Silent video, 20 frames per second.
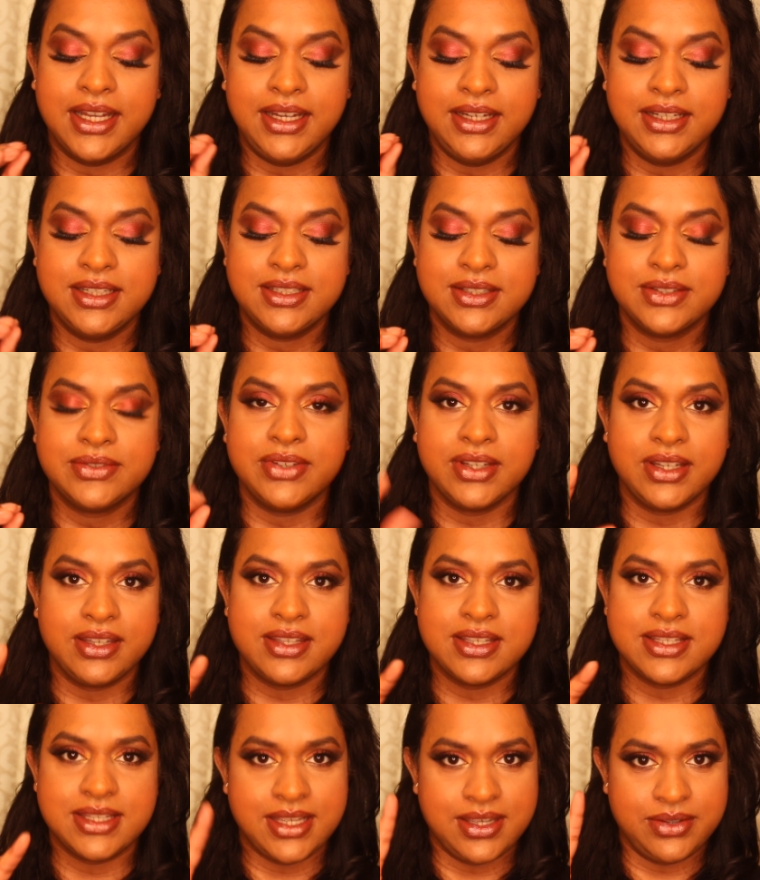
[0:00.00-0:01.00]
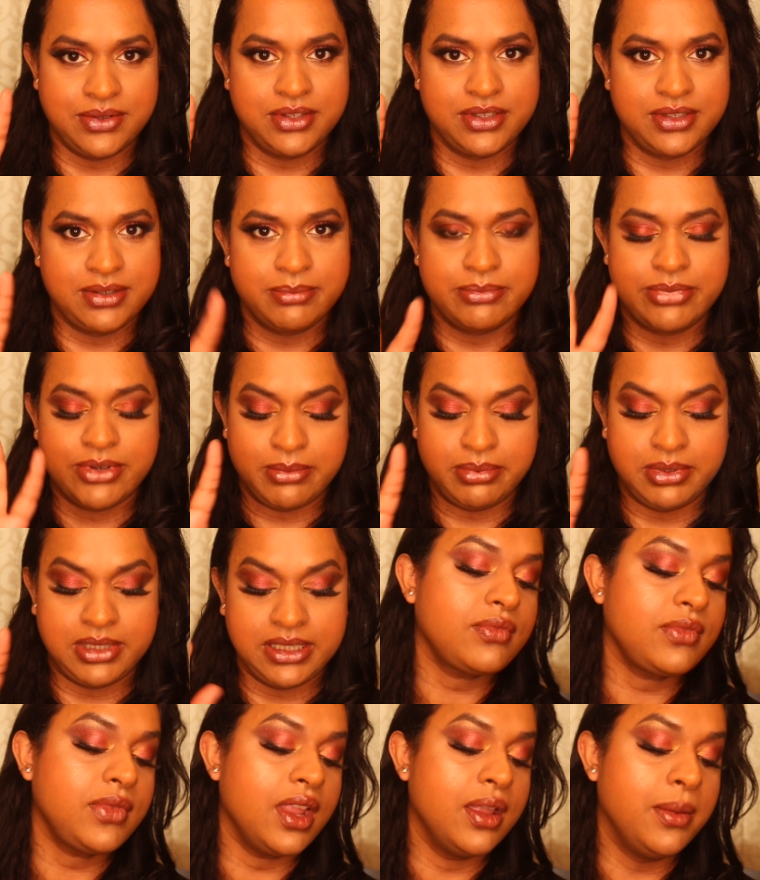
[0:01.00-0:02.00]
I need to figure this out properly.
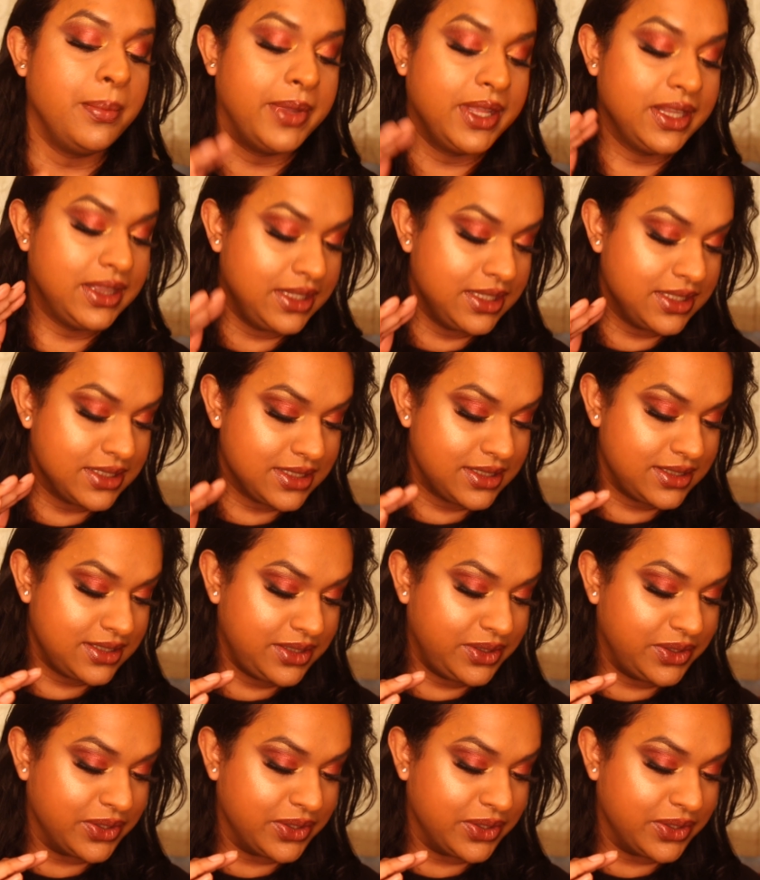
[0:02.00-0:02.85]
But this is the